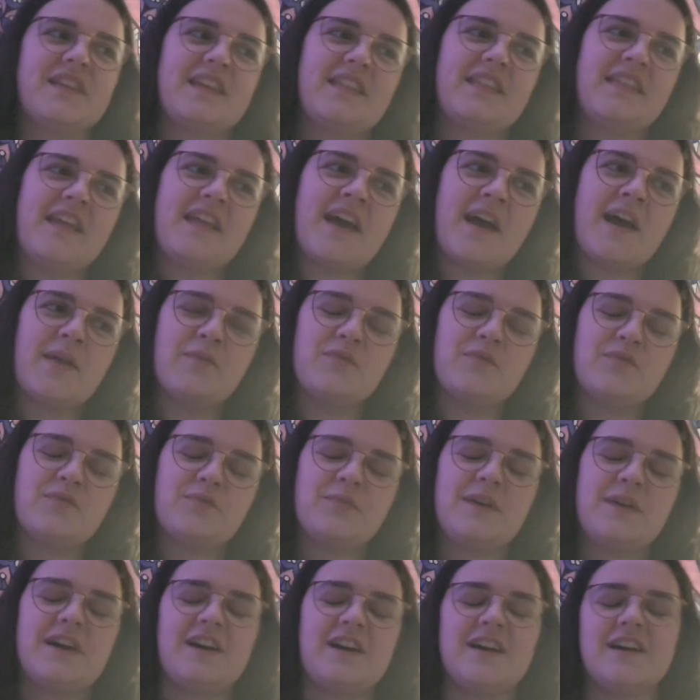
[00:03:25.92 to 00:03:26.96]
the
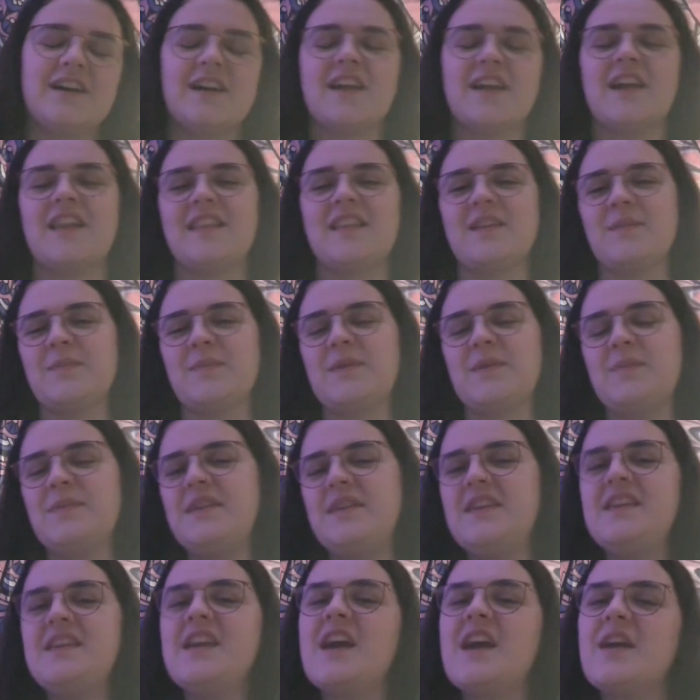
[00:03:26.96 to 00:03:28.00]
housework and like
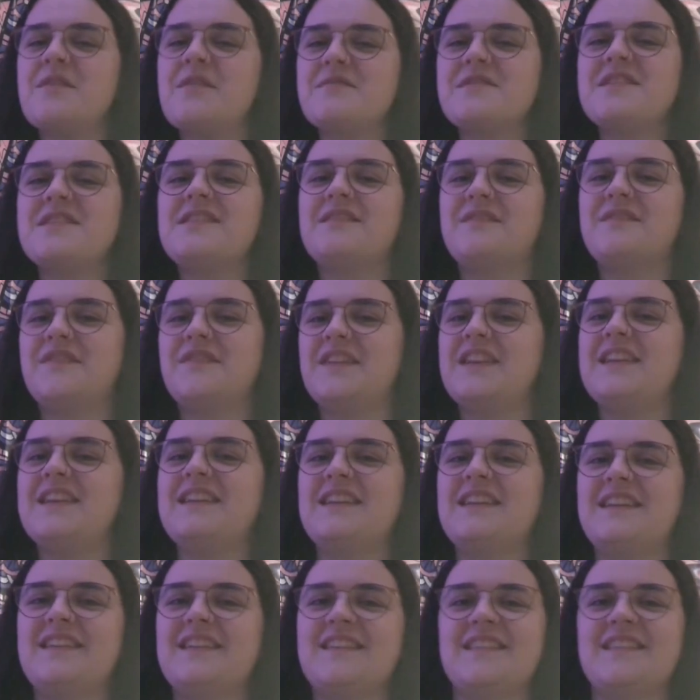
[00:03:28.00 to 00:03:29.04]
maybe carrying
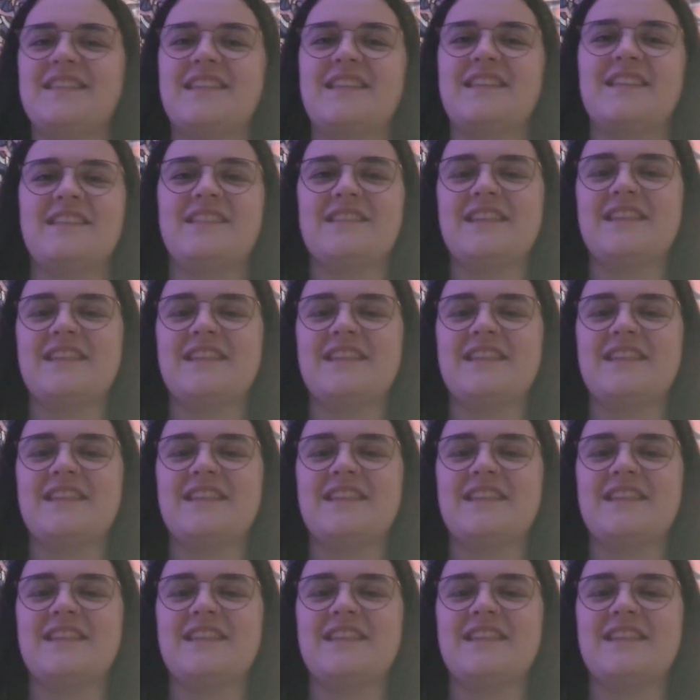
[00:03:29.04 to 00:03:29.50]
things and